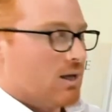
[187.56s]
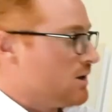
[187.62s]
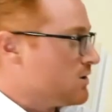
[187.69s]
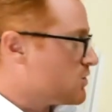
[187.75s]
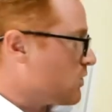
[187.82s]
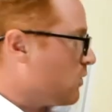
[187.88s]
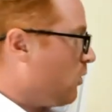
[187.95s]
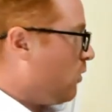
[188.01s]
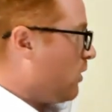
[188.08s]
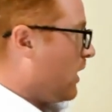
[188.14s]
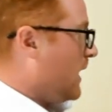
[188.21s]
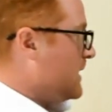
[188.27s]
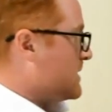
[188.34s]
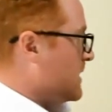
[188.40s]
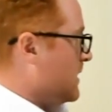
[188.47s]
And so all
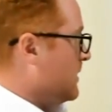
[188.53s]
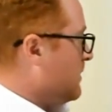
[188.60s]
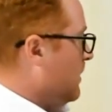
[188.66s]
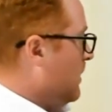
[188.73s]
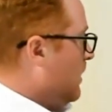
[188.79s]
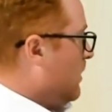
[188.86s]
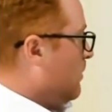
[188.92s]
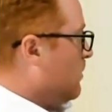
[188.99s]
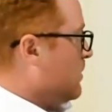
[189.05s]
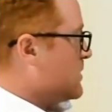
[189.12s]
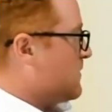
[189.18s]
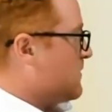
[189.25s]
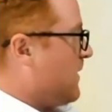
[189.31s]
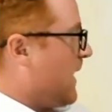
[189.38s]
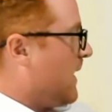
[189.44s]
I did
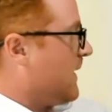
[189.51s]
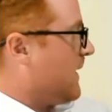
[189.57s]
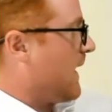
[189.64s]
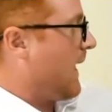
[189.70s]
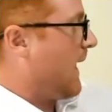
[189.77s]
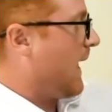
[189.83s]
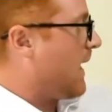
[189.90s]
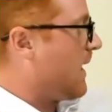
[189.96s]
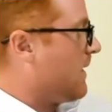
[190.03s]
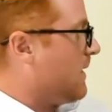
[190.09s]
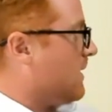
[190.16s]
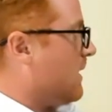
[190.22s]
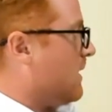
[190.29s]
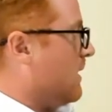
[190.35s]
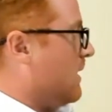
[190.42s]
was found out how
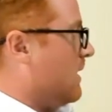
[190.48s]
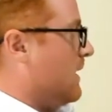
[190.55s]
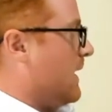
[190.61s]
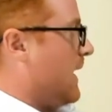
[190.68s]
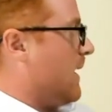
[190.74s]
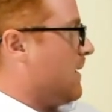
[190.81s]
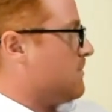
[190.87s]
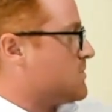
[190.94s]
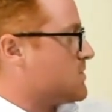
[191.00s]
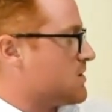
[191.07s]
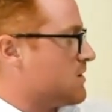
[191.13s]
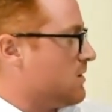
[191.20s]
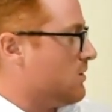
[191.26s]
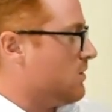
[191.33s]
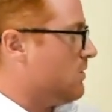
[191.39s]
to
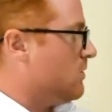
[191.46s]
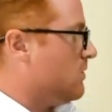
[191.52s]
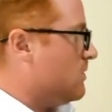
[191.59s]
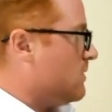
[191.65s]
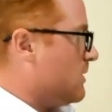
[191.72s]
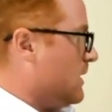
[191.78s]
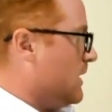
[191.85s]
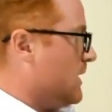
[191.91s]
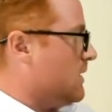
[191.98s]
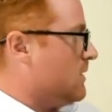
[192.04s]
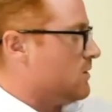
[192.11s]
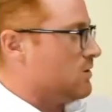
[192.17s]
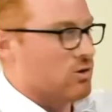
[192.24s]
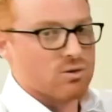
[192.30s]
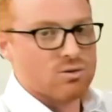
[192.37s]
absolutely
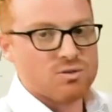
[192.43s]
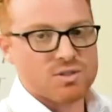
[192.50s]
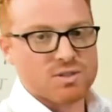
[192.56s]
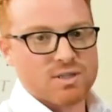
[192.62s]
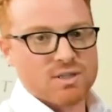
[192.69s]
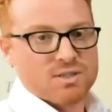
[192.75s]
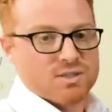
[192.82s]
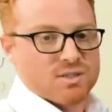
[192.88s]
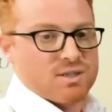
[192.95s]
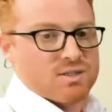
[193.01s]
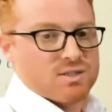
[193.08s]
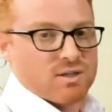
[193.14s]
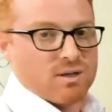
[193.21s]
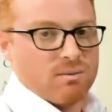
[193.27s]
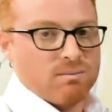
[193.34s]
use this
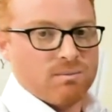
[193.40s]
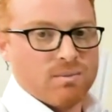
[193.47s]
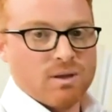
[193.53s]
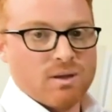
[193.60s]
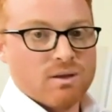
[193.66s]
system